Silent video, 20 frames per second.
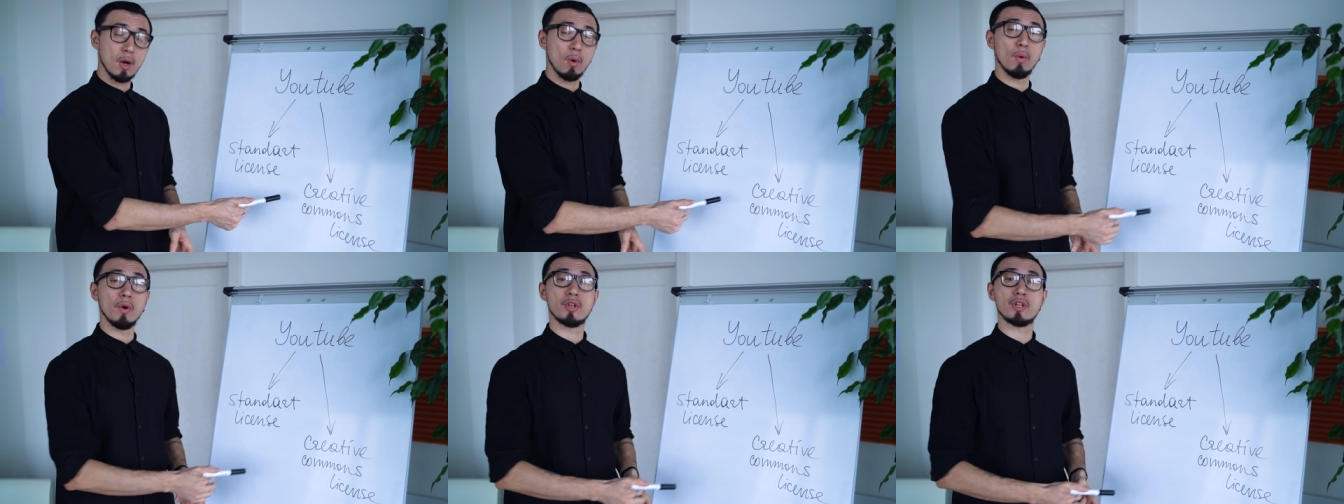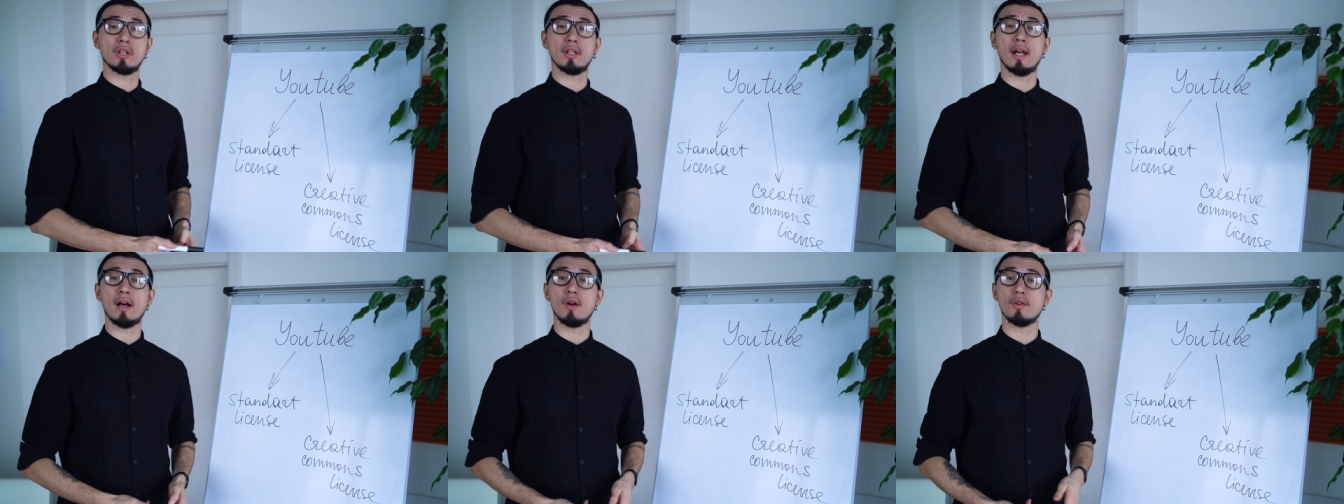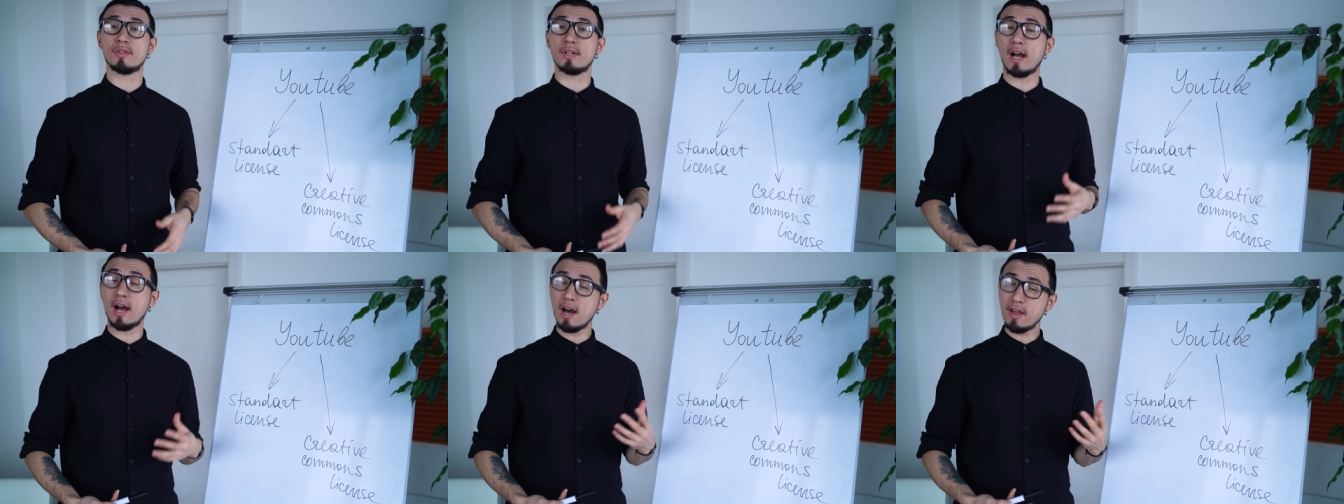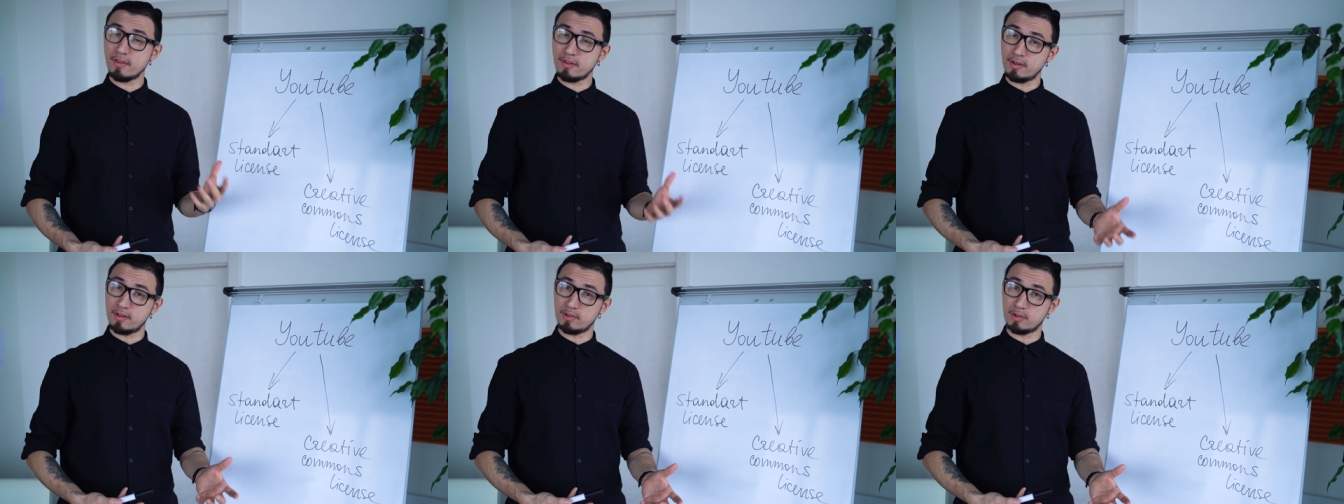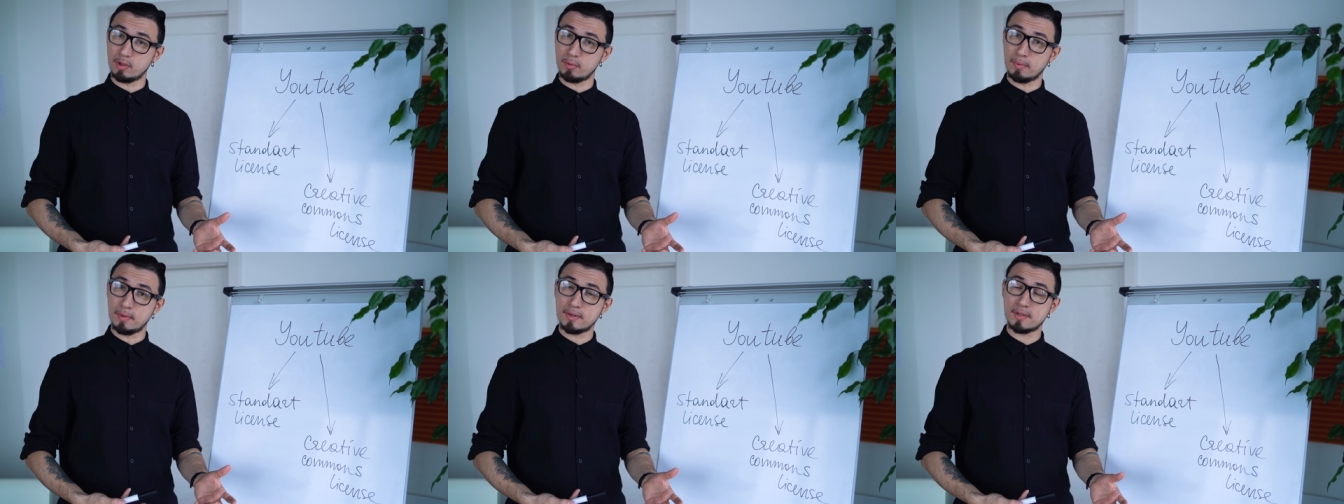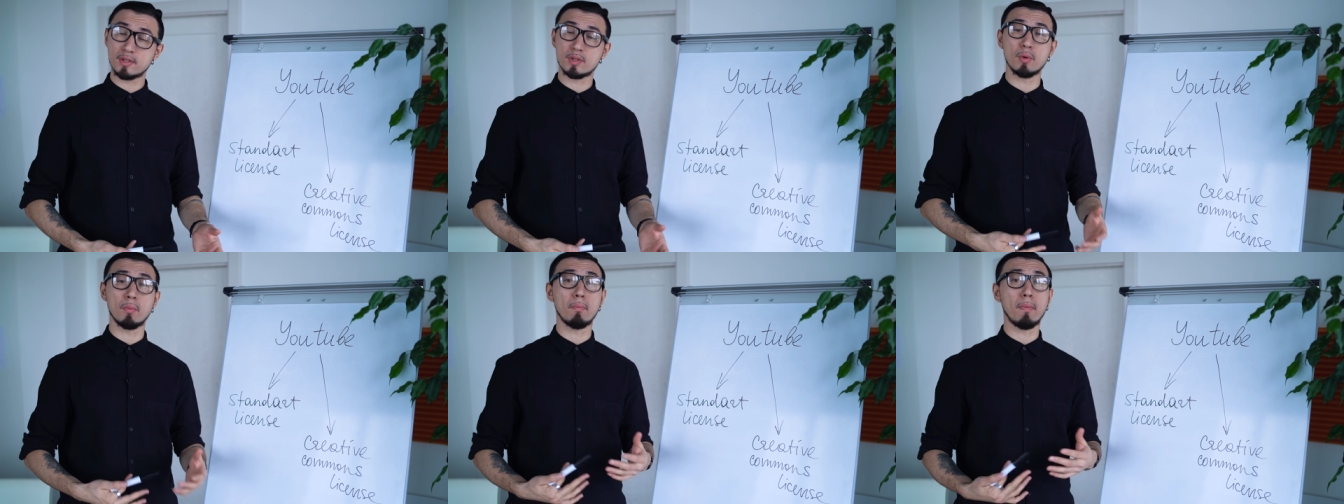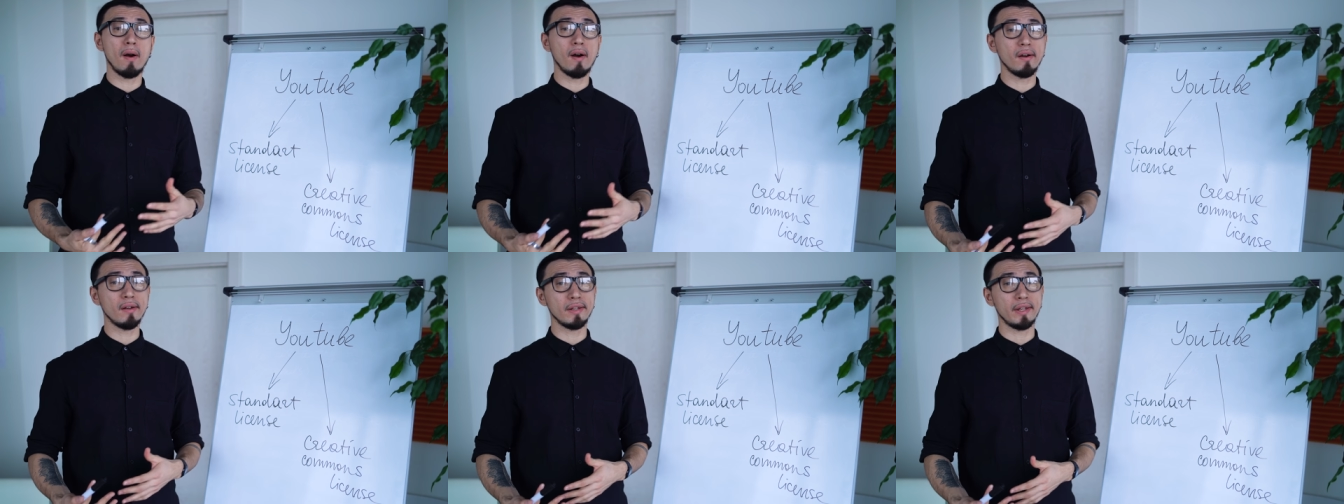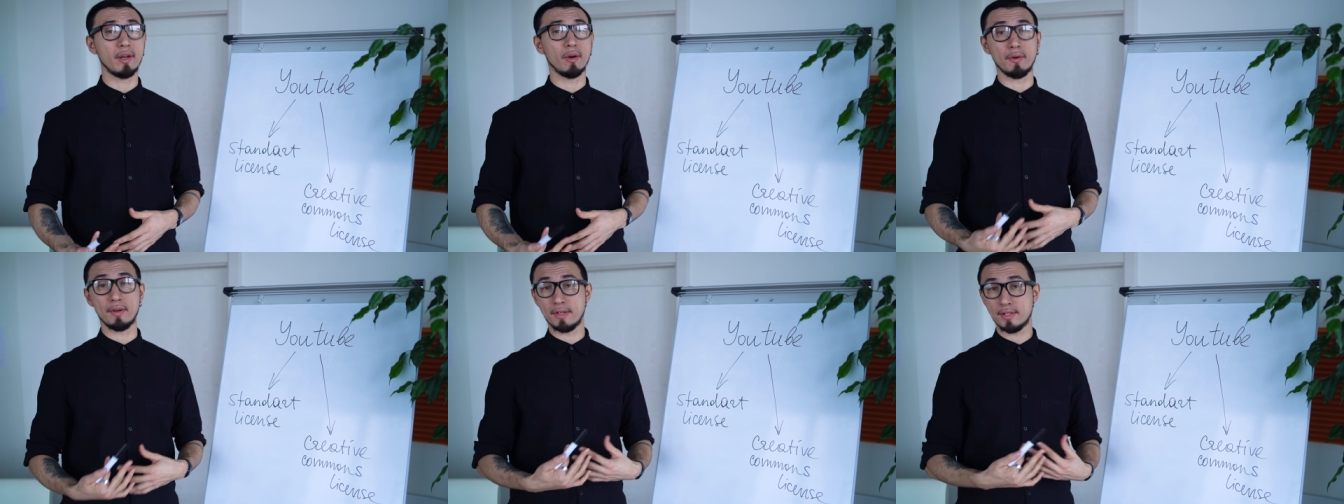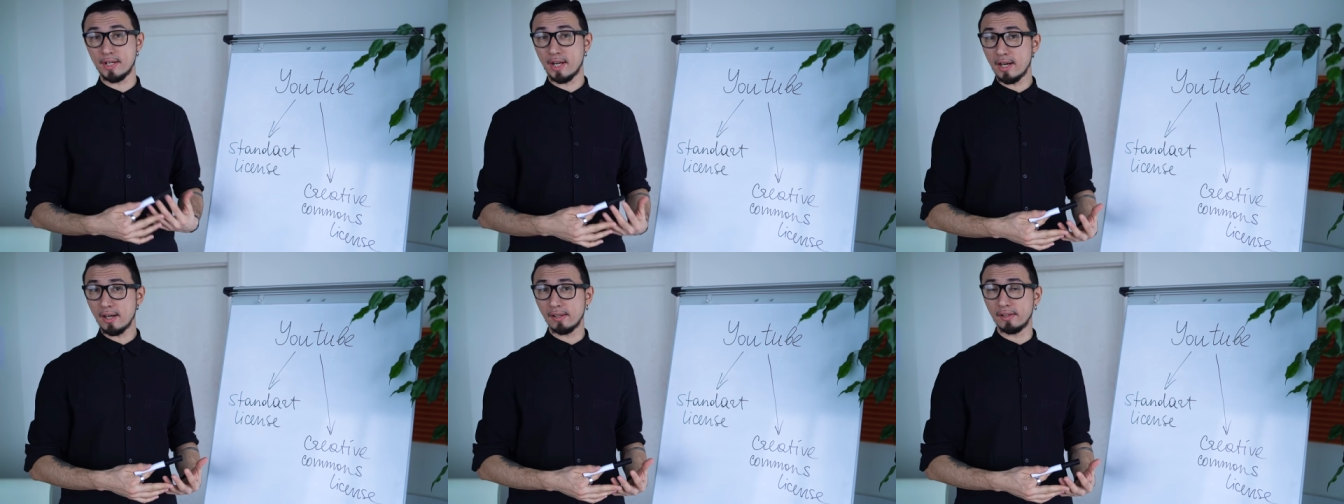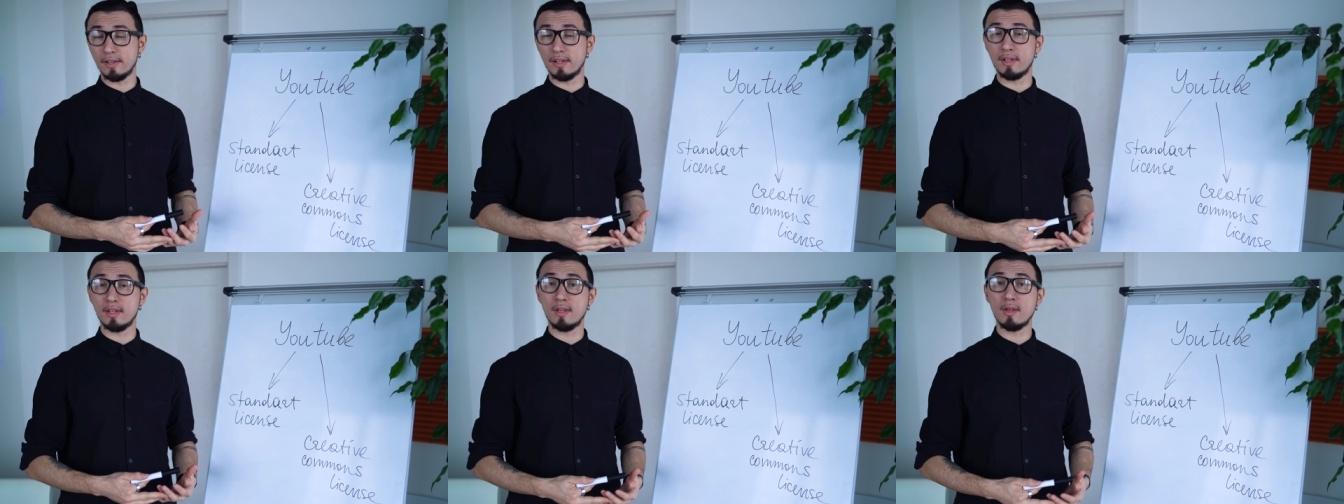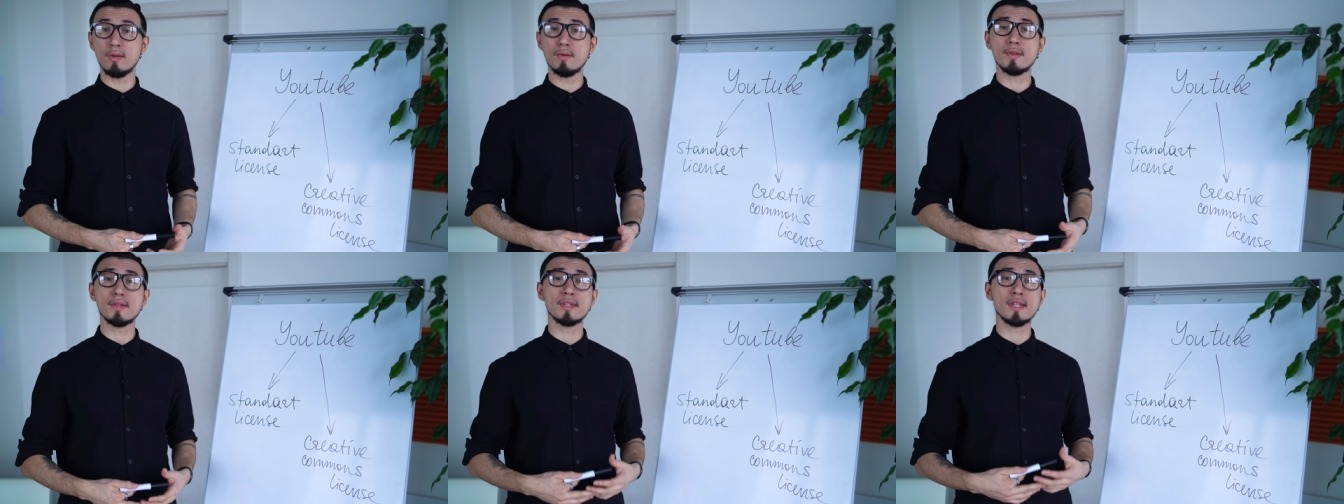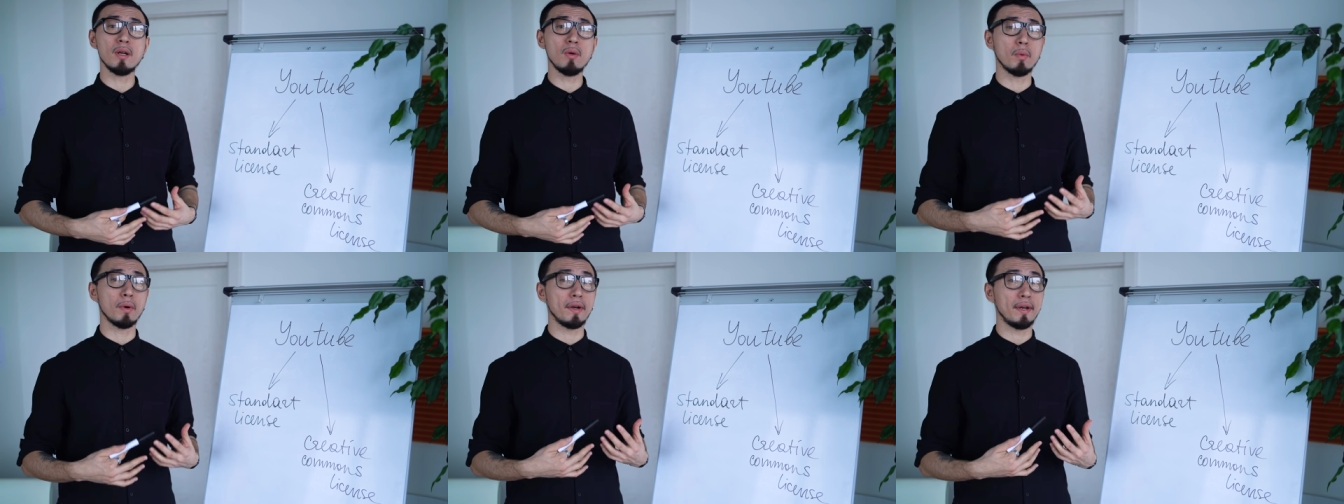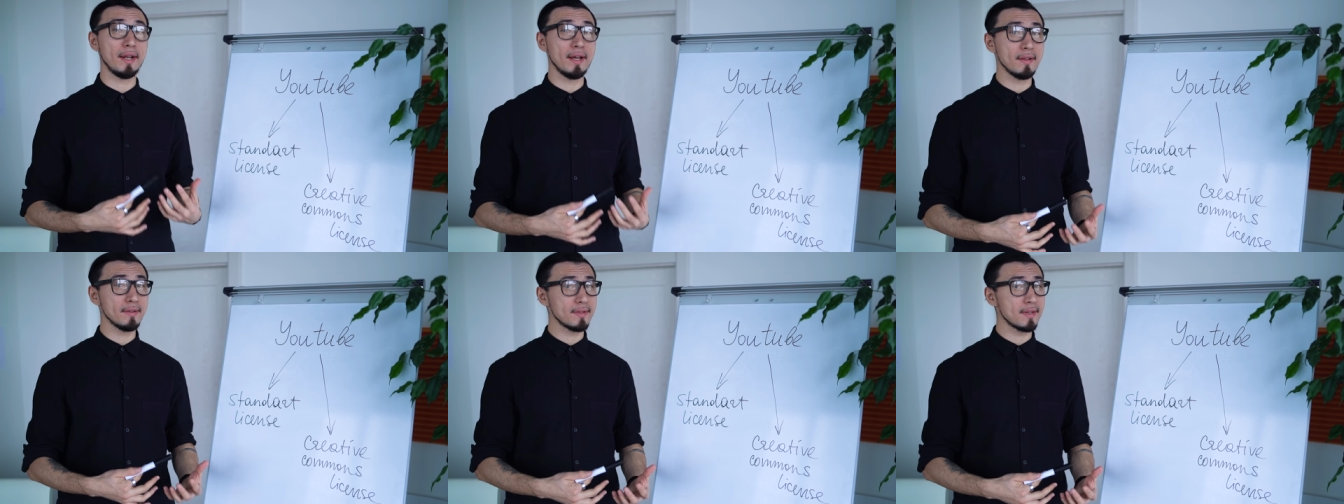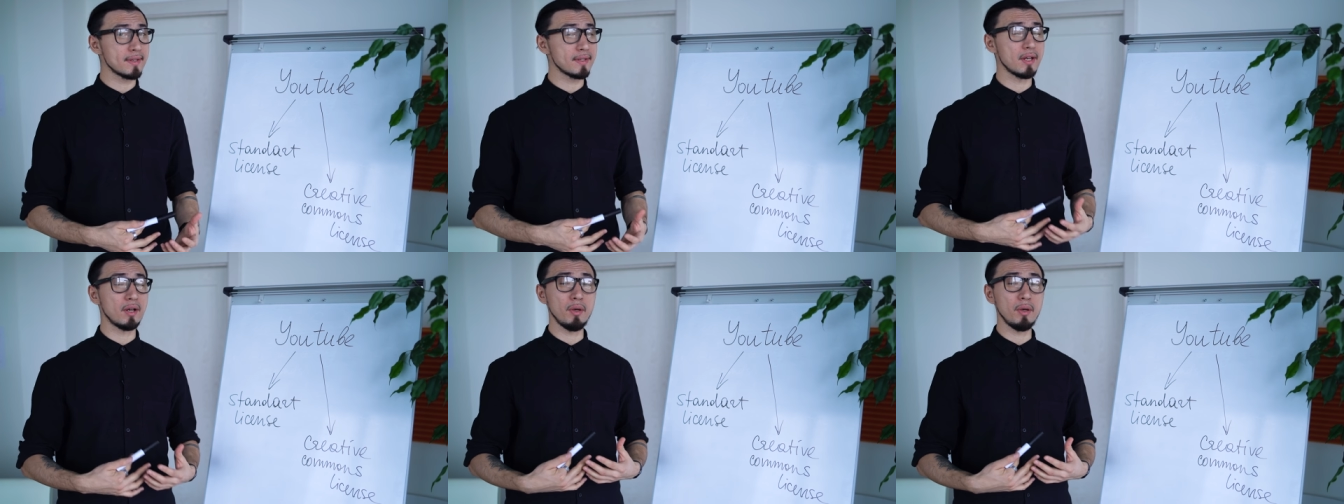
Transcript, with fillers: which allows other YouTubers to partly or entirely use someone else's